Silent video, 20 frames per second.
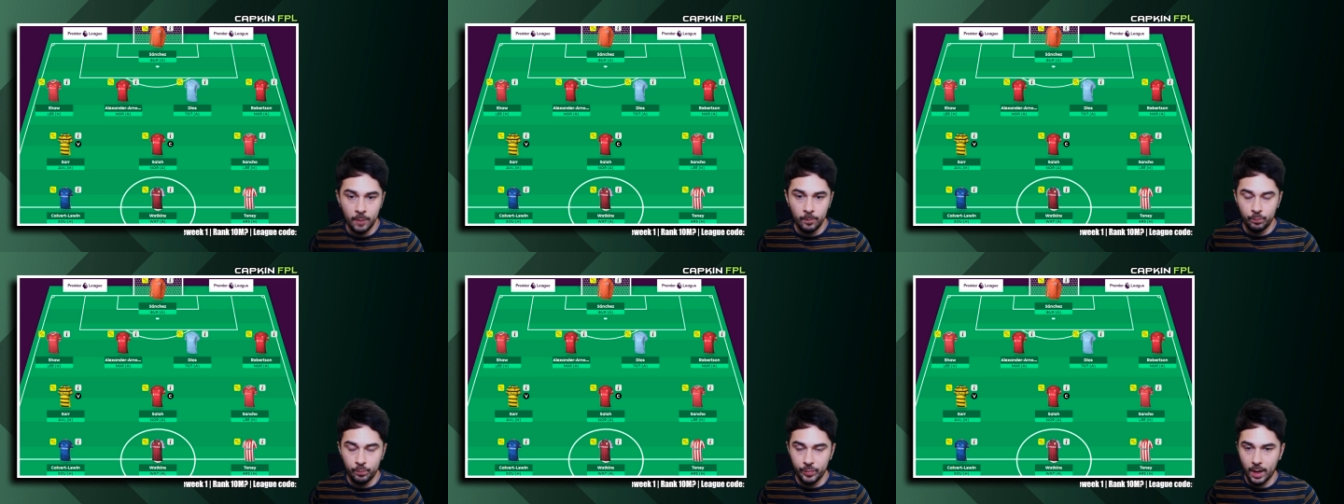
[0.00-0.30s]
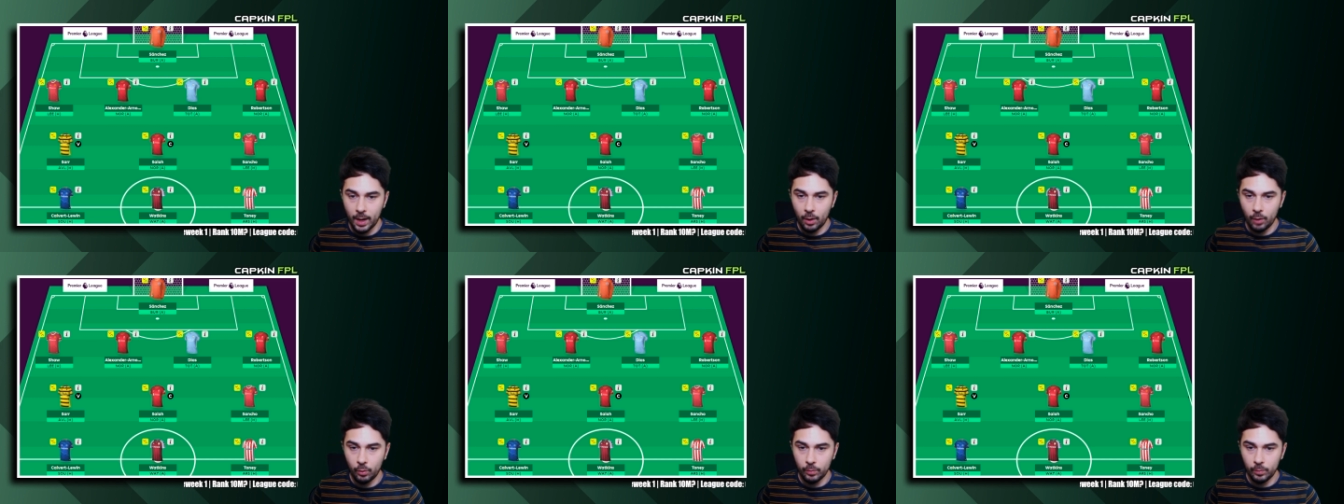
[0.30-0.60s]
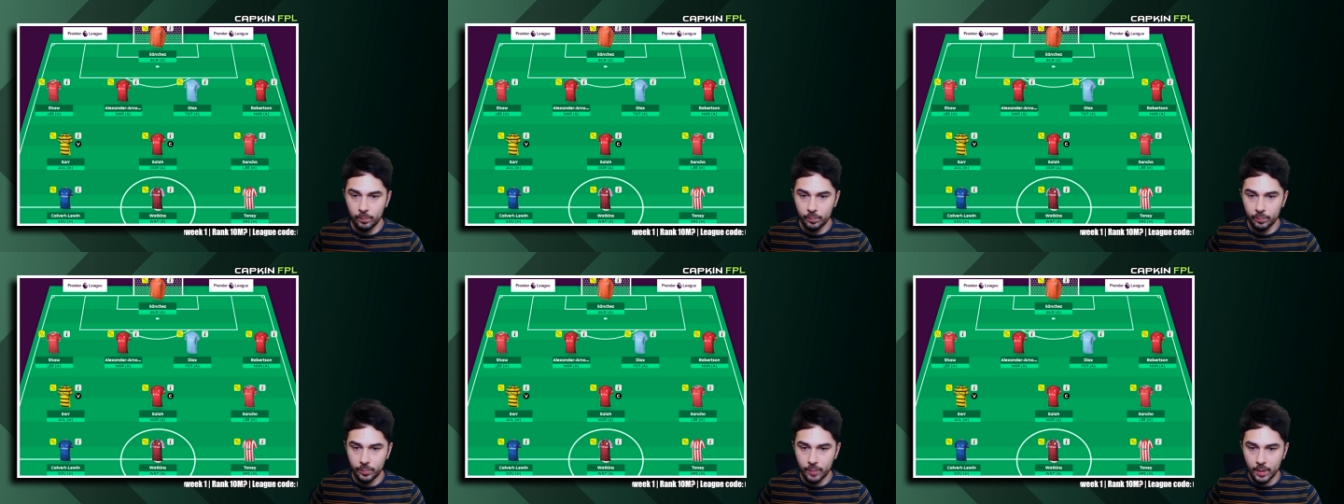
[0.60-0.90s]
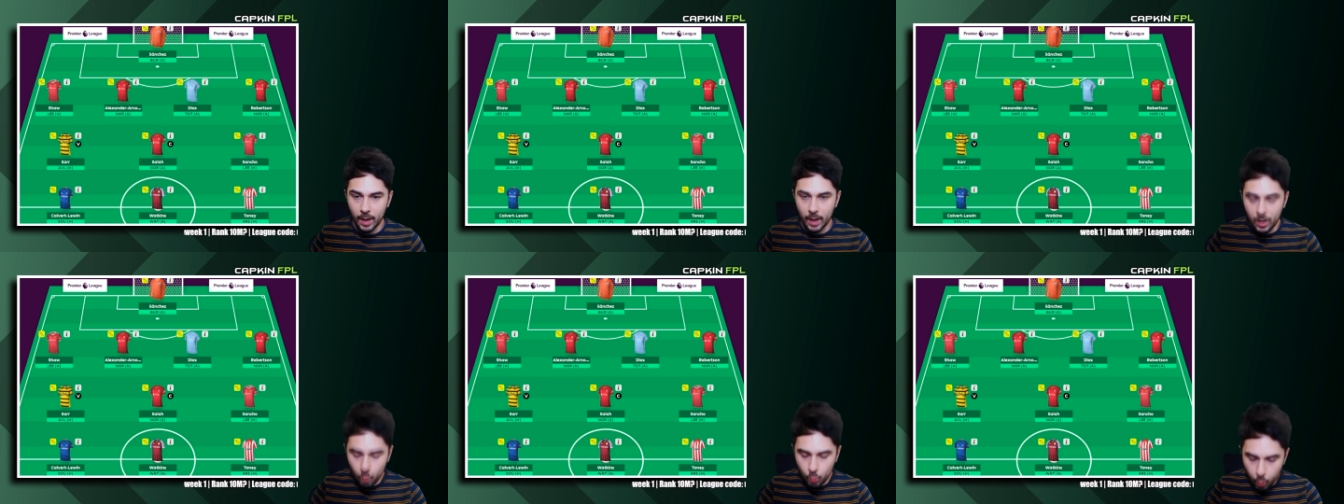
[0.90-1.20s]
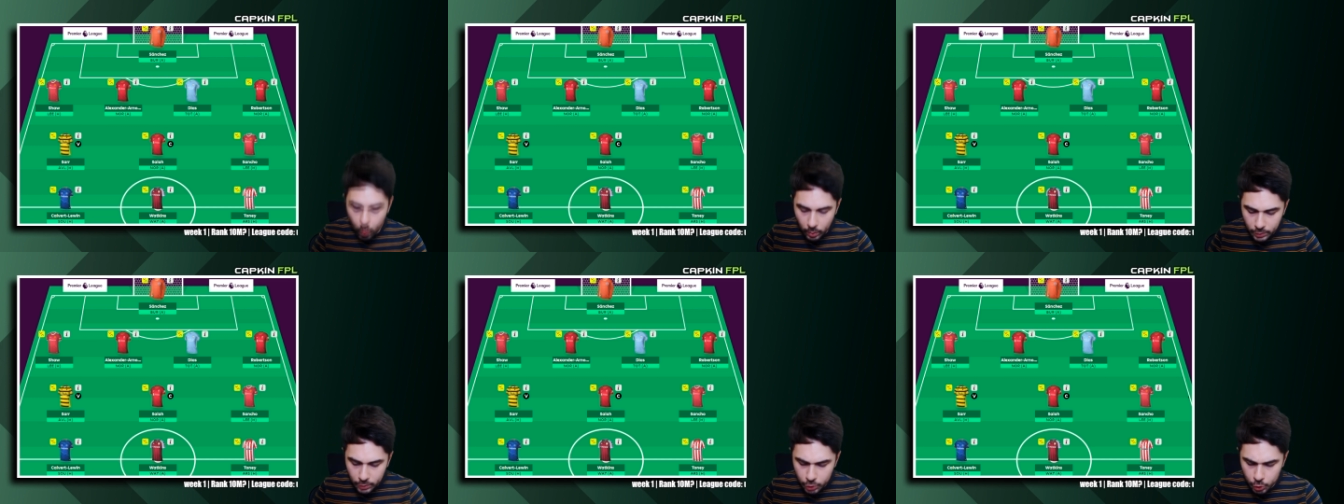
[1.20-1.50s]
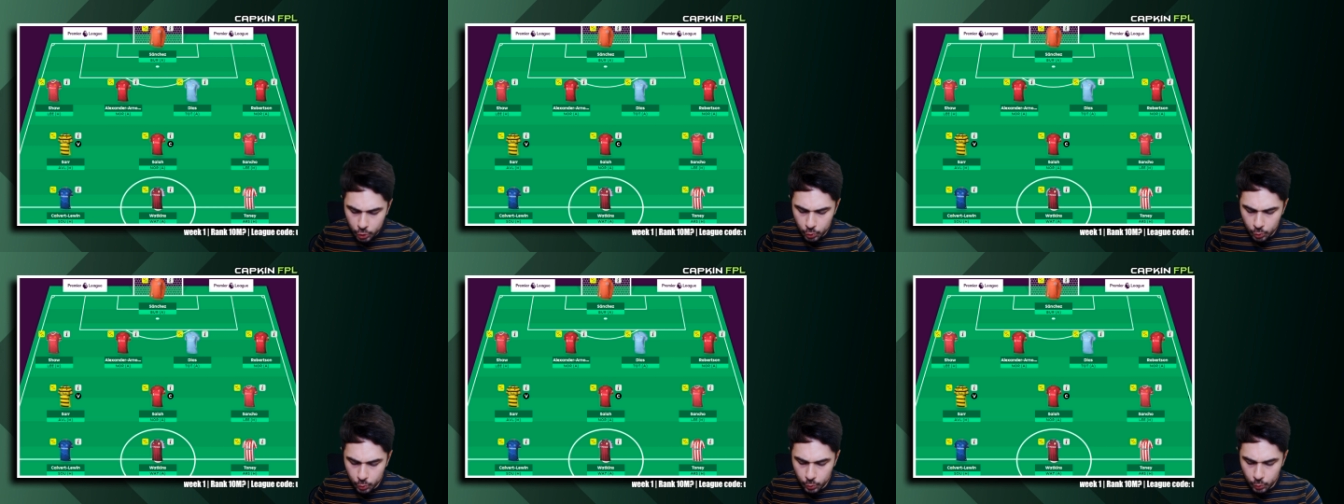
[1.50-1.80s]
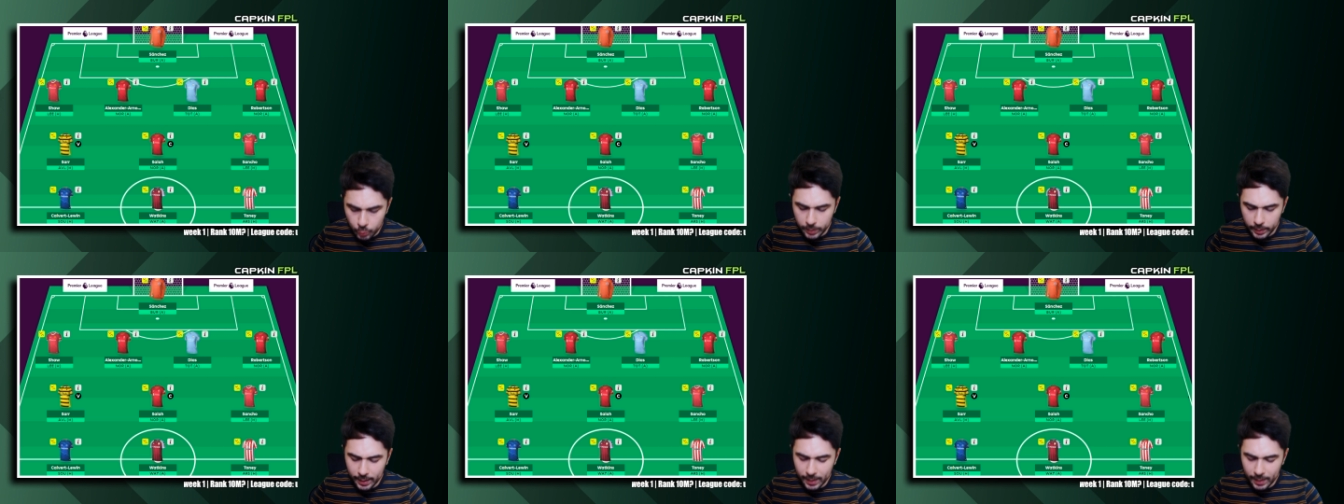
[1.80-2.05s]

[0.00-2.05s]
Now, I want to